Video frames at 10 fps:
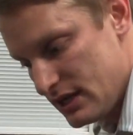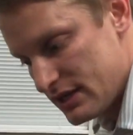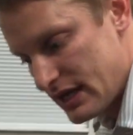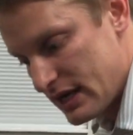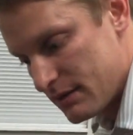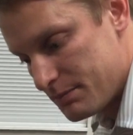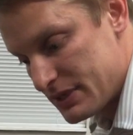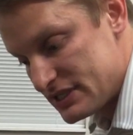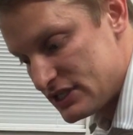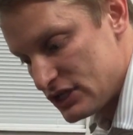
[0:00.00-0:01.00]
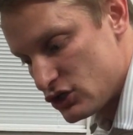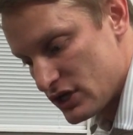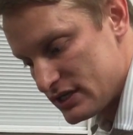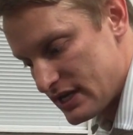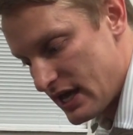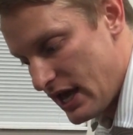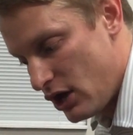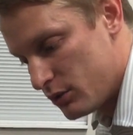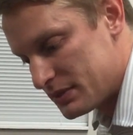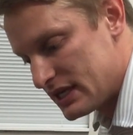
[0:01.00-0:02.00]
that position to
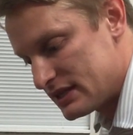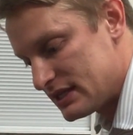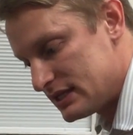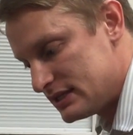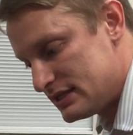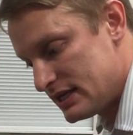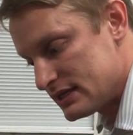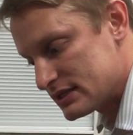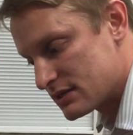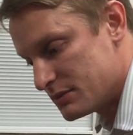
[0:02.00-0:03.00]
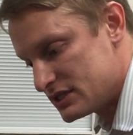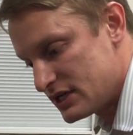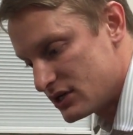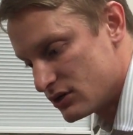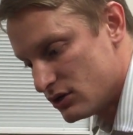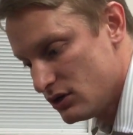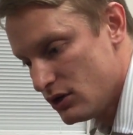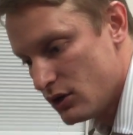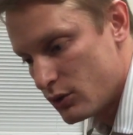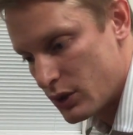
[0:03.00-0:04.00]
help get the disc material
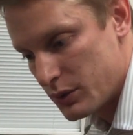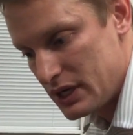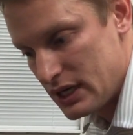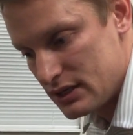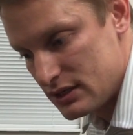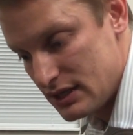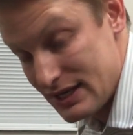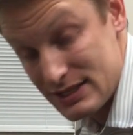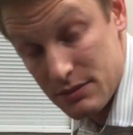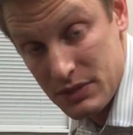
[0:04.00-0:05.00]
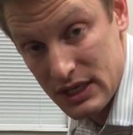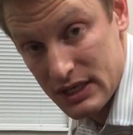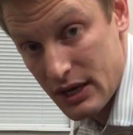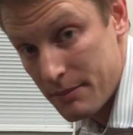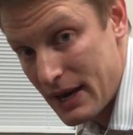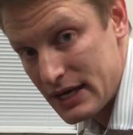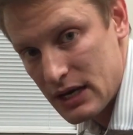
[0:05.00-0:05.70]
where we need it to be. Now, it might